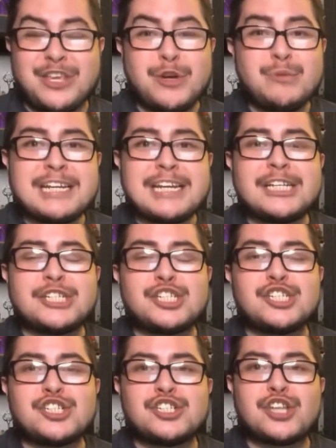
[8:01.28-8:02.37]
You did
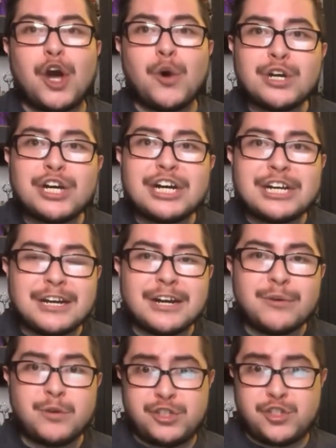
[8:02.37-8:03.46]
so good
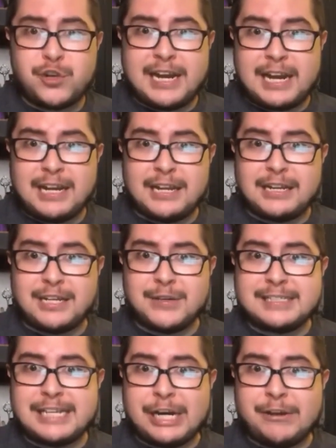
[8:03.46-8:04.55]
with Trini. You
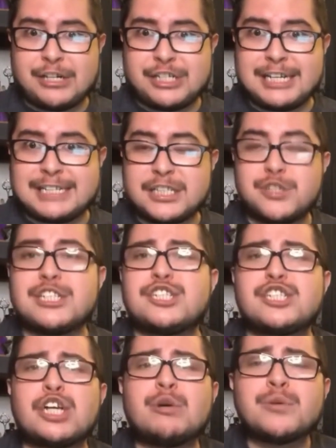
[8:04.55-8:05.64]
can see her, there she is. You did
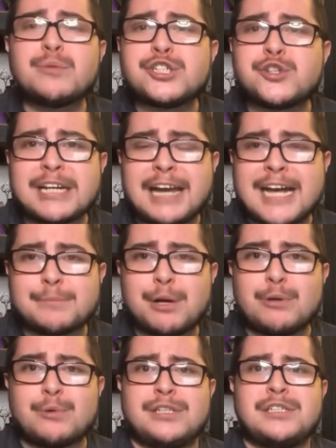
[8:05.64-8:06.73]
so good with Trini,
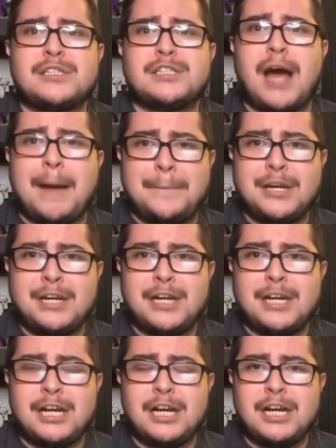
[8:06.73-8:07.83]
Hasbro. Stop.
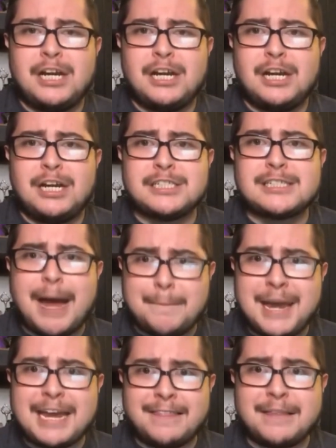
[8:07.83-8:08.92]
Stop
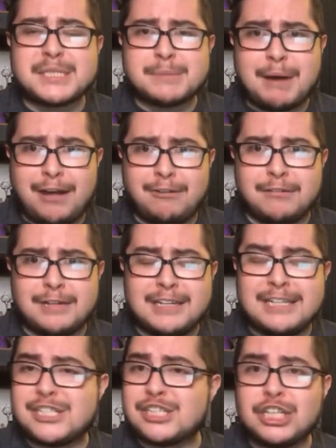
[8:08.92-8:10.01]
making them smile.
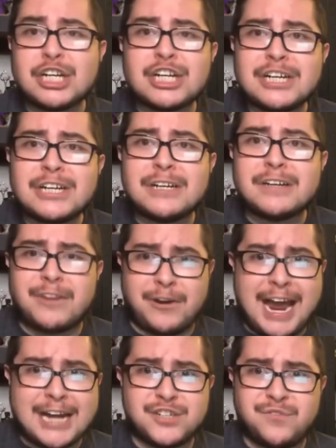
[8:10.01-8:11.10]
It doesn't look good. They're
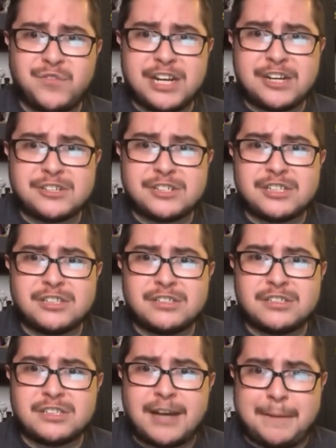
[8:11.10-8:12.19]
action figures.
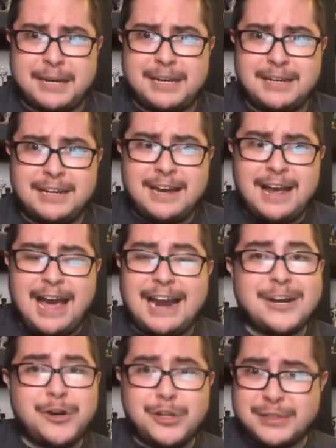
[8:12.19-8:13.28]
Stop it. And
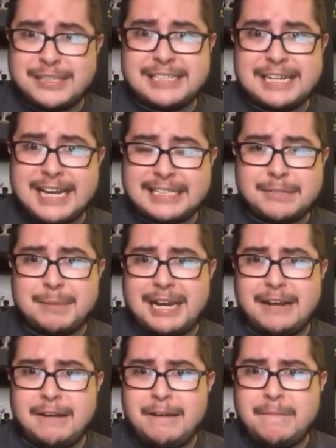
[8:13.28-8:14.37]
I know you can see next to
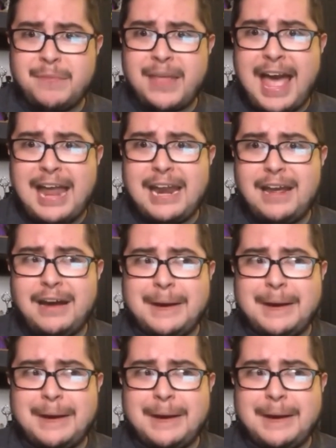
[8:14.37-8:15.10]
me that